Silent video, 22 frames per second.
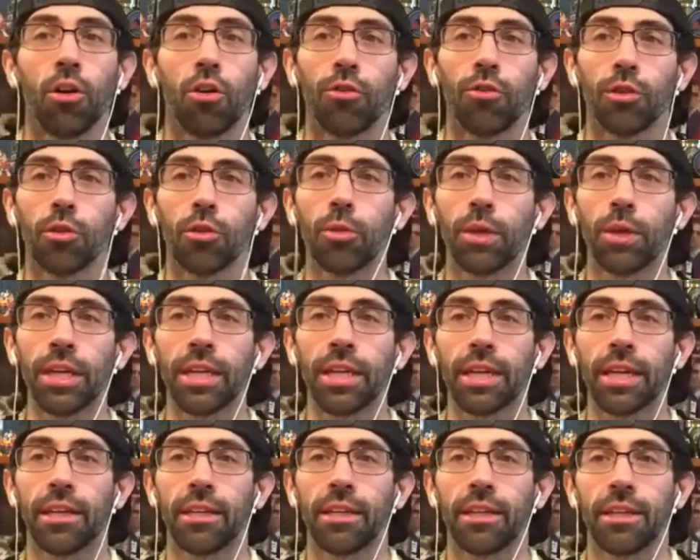Over the
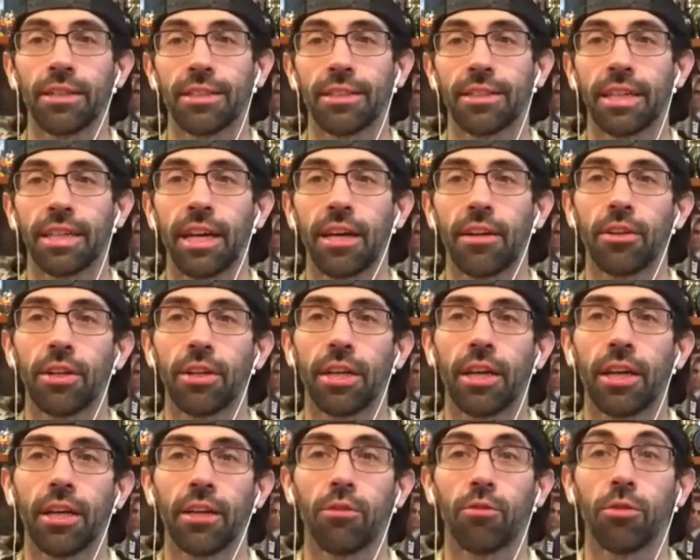weekend on
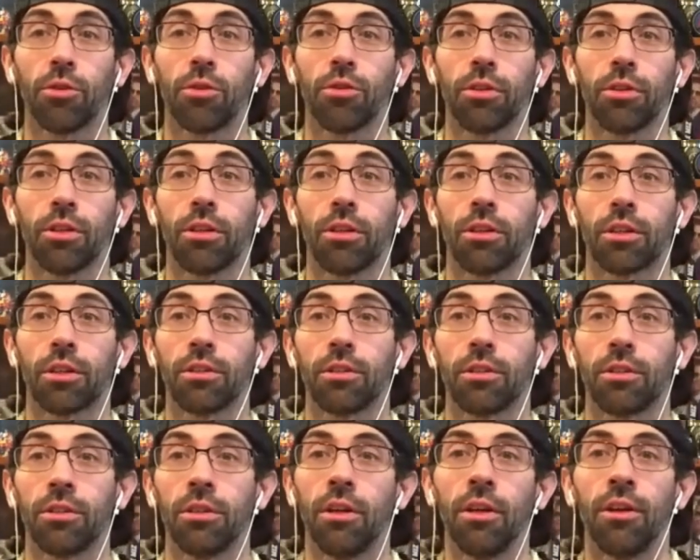Saturday, I wrote an
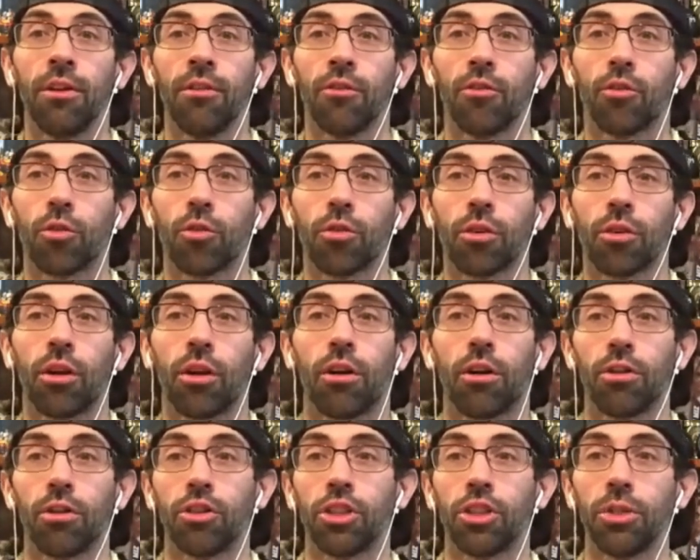article for
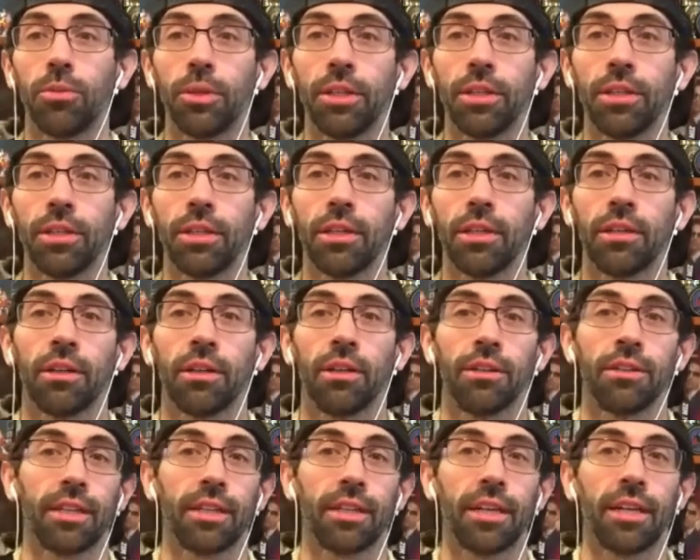RG Media
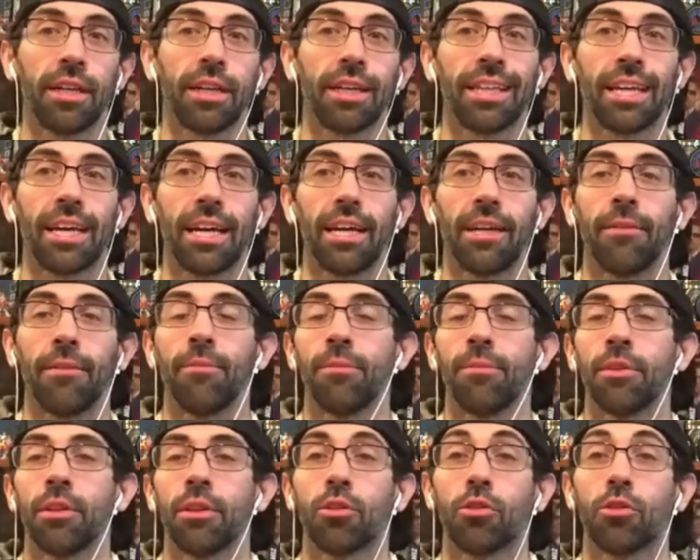saying that,
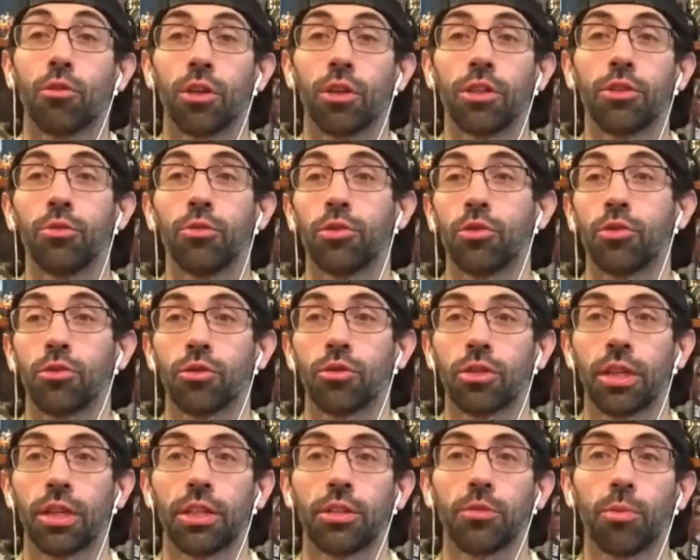according to a
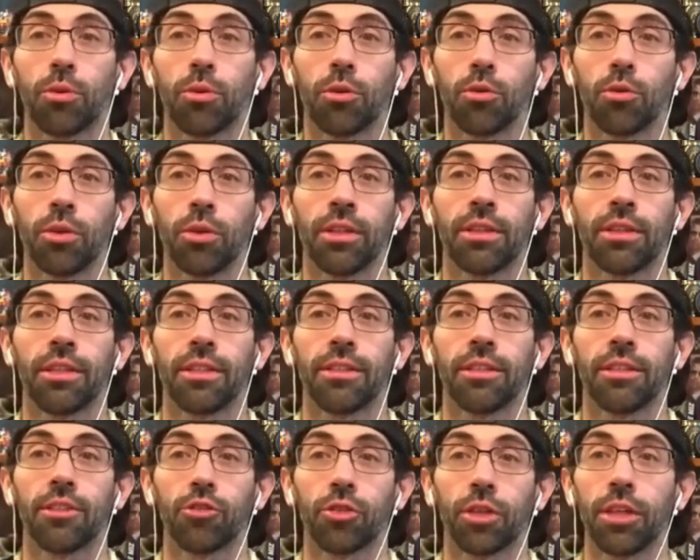source I spoke with,
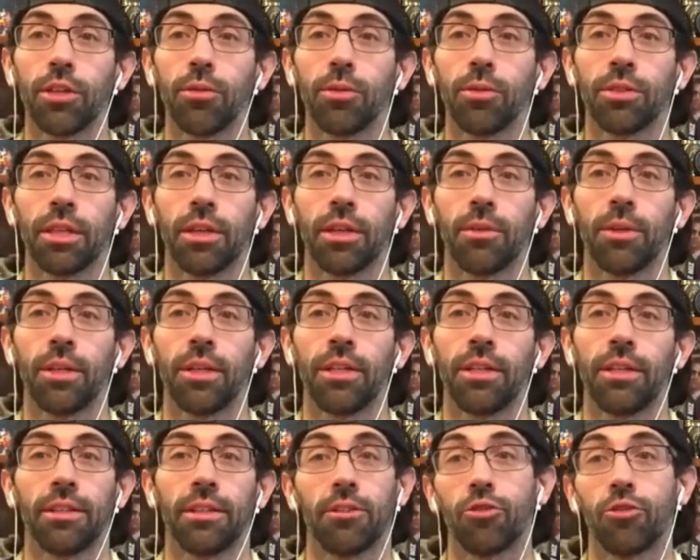that the trade was
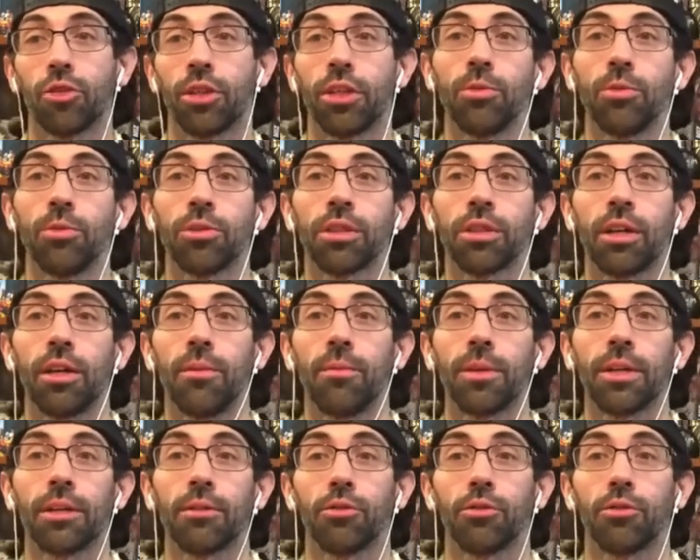imminent, the trade was
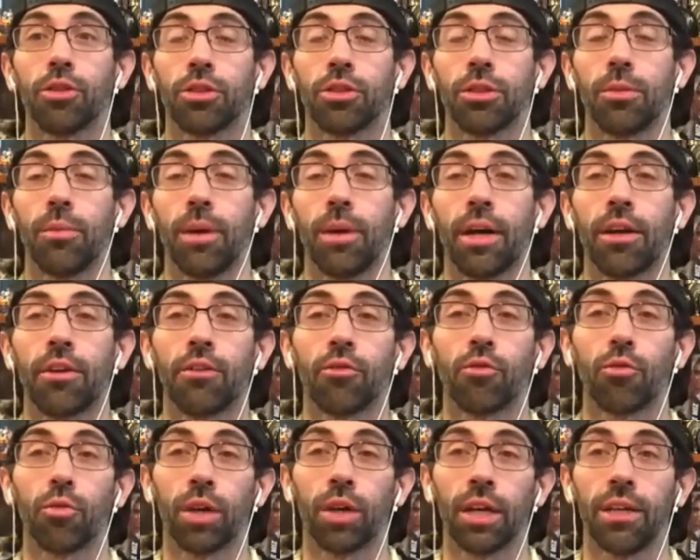coming. It was just a matter
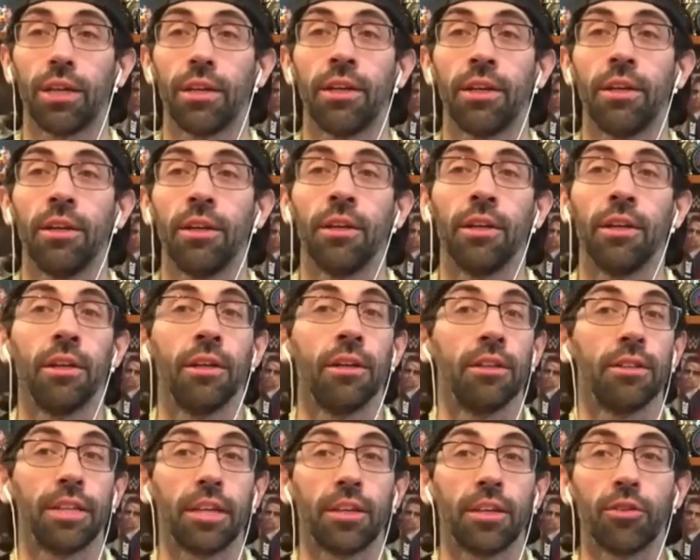of when
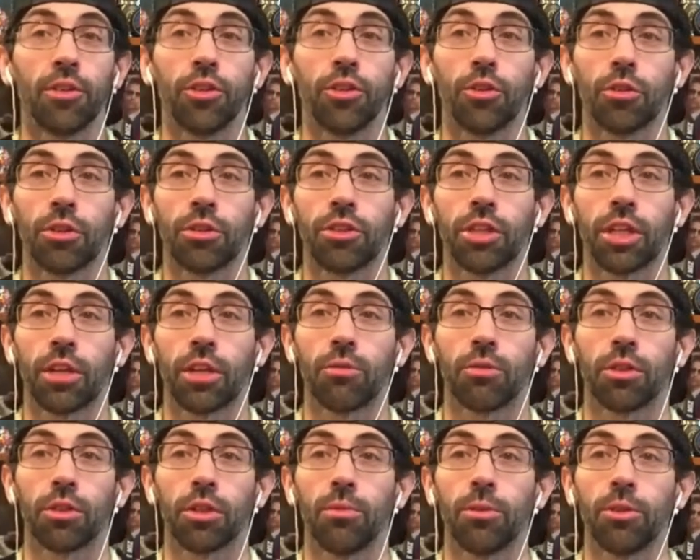David
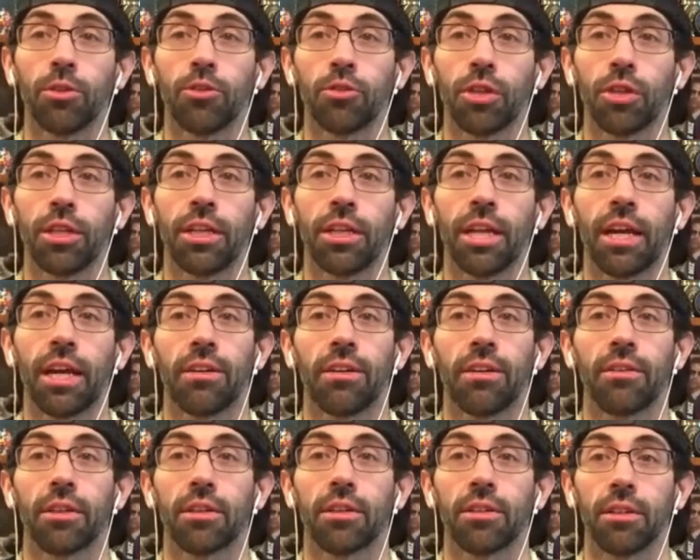Jiricek was going to be traded out
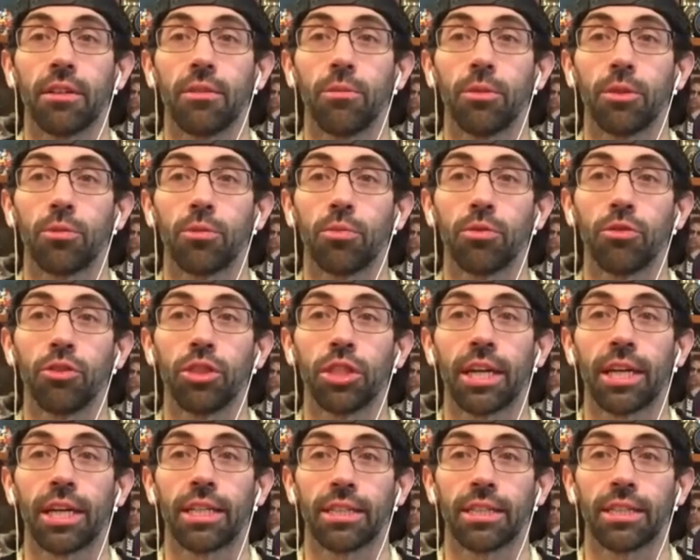of the Columbus Blue
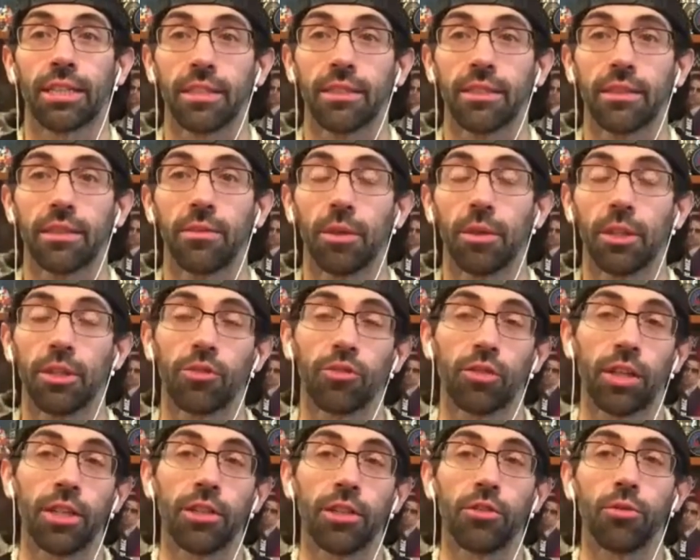Jackets system and
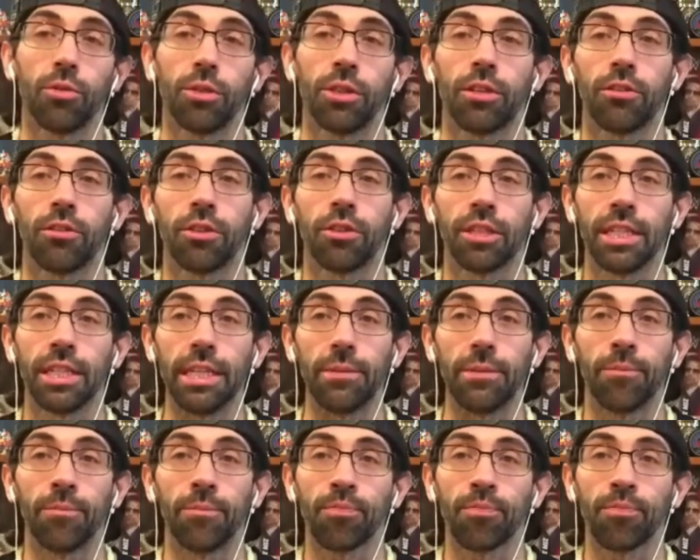traded to another
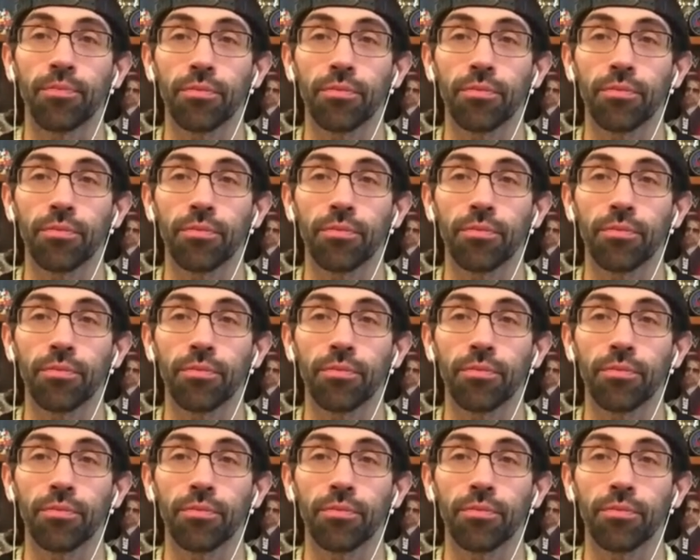team.